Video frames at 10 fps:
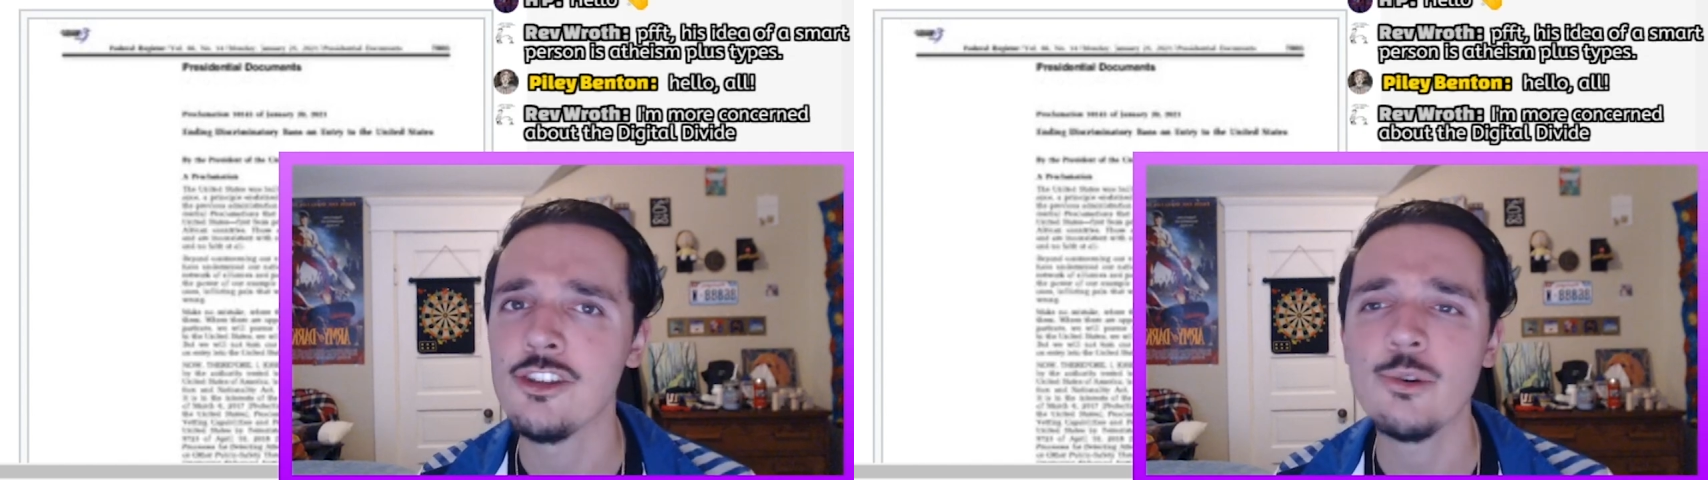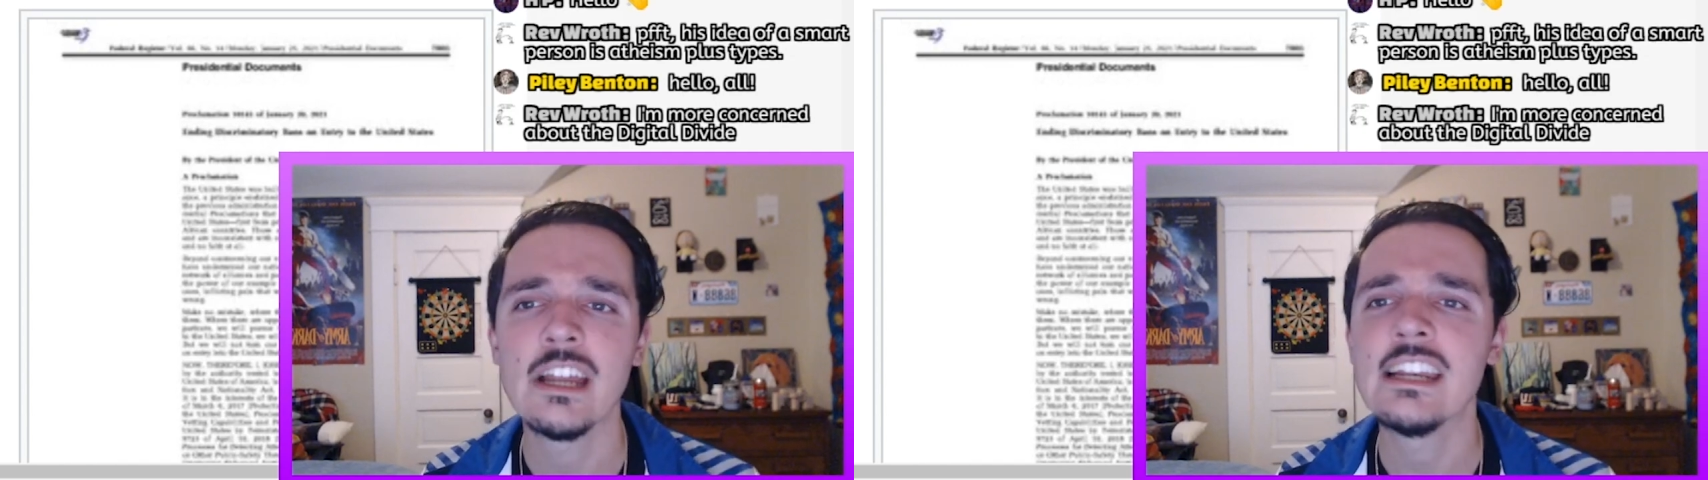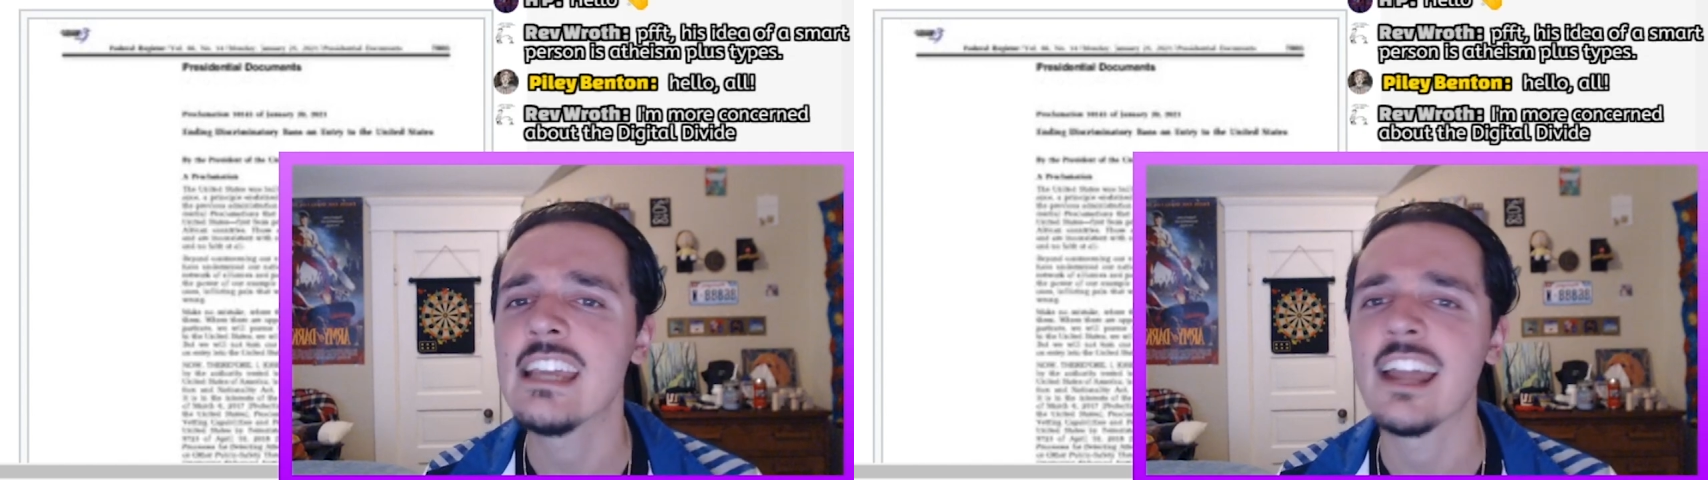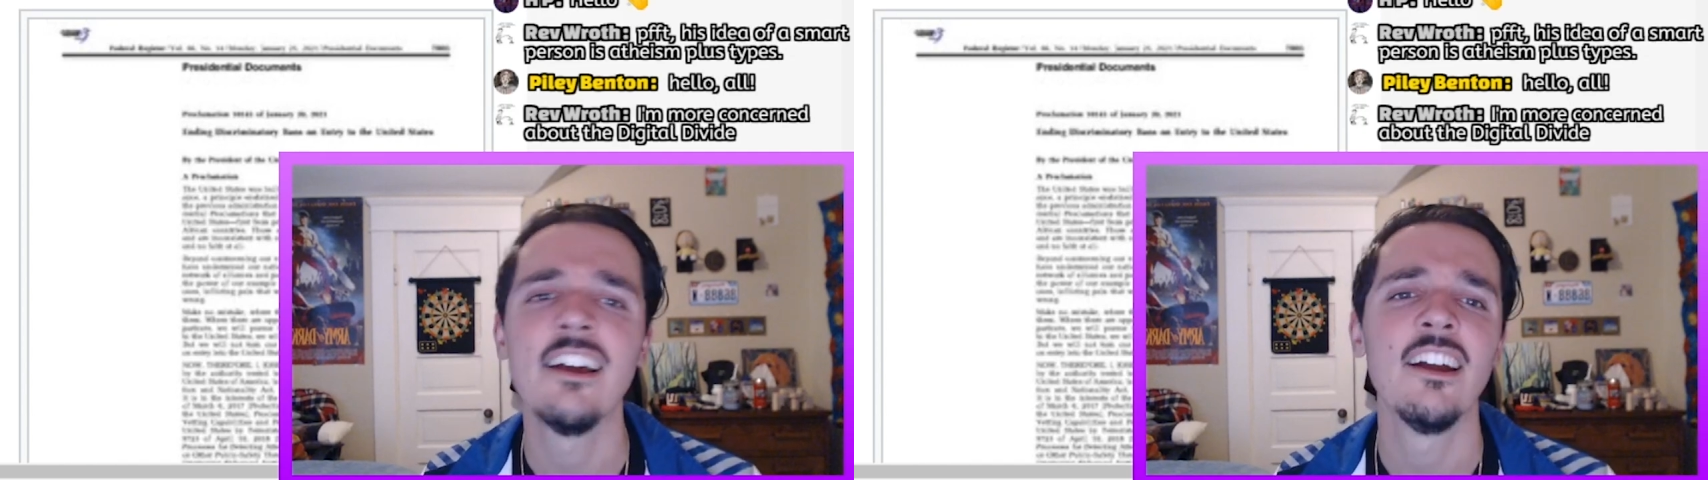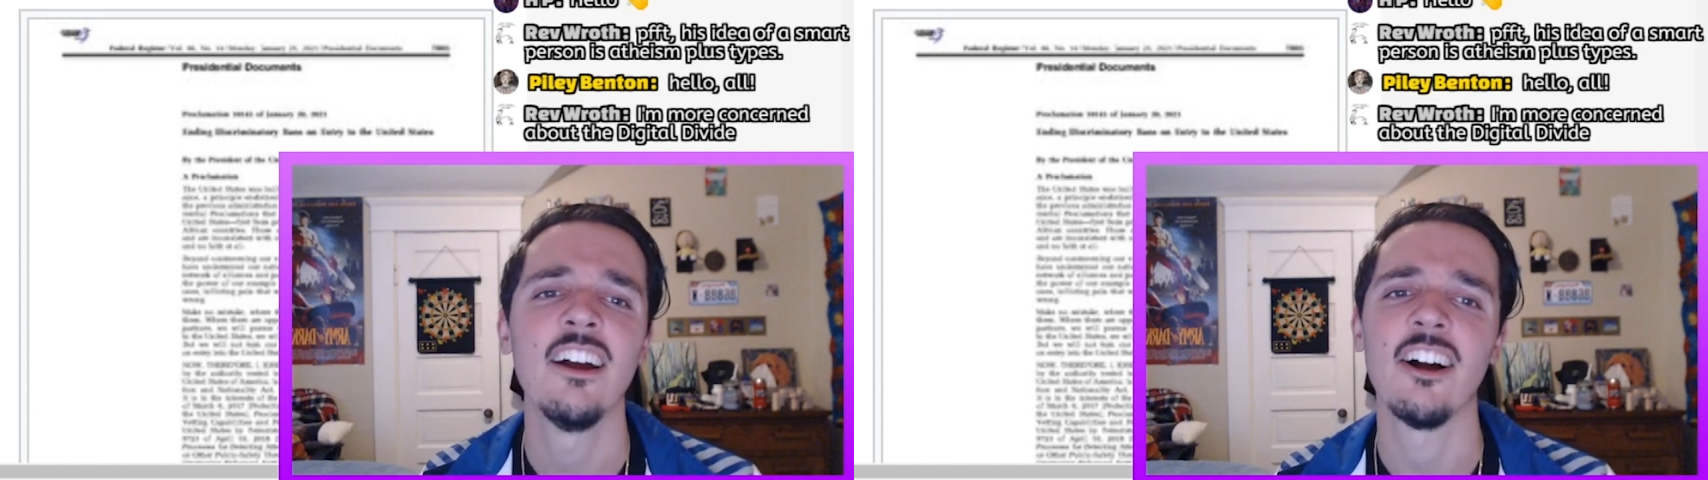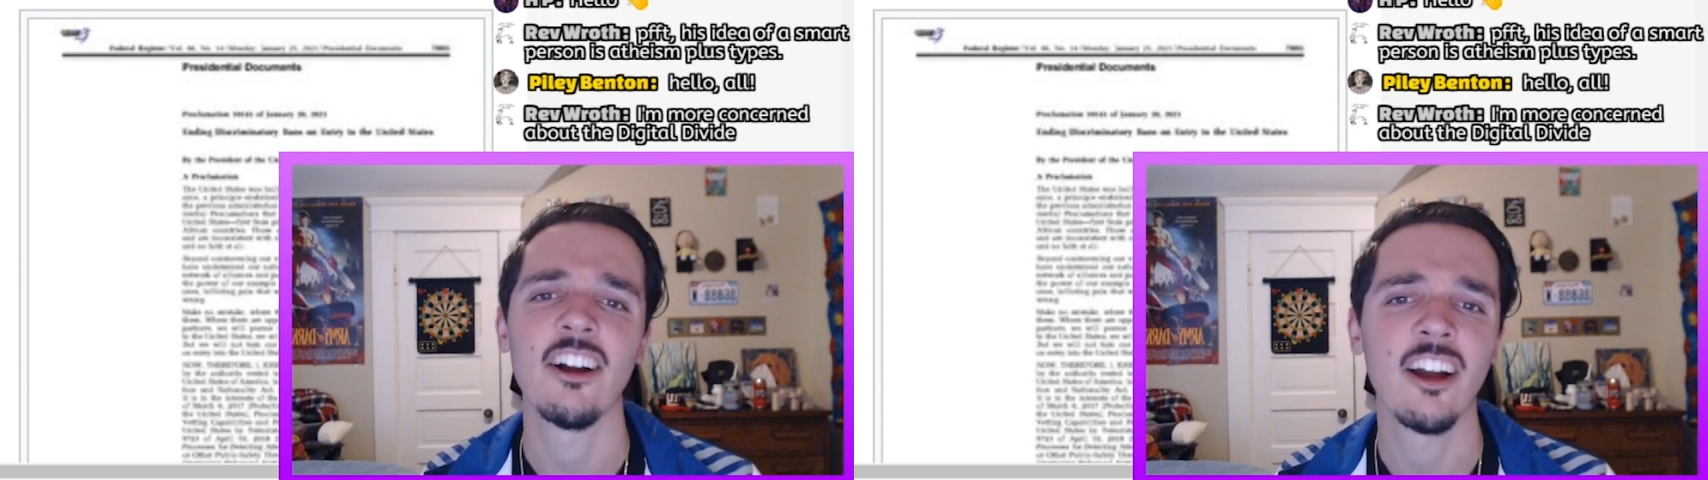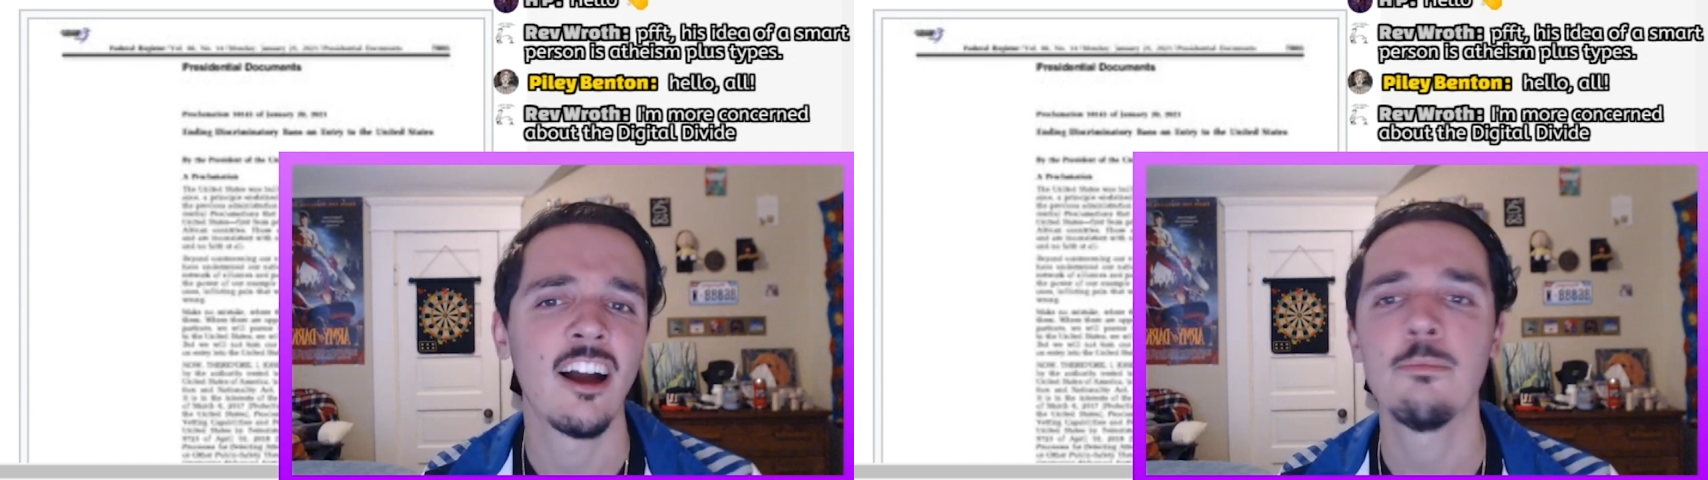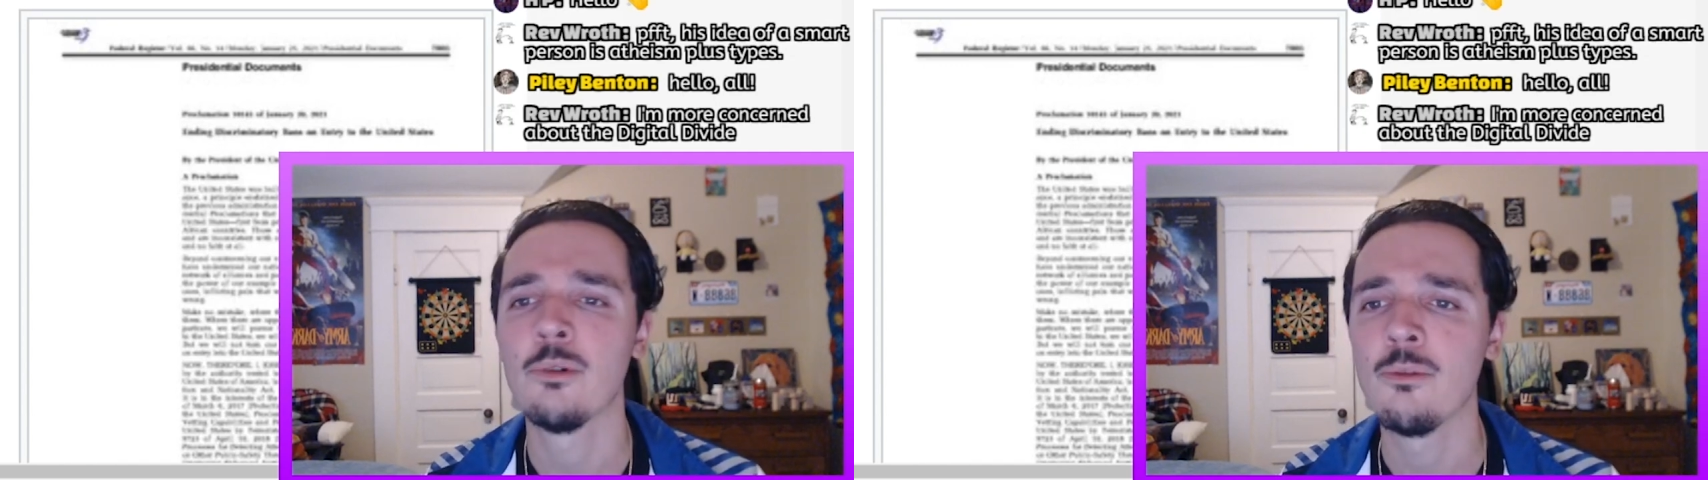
you can get a couple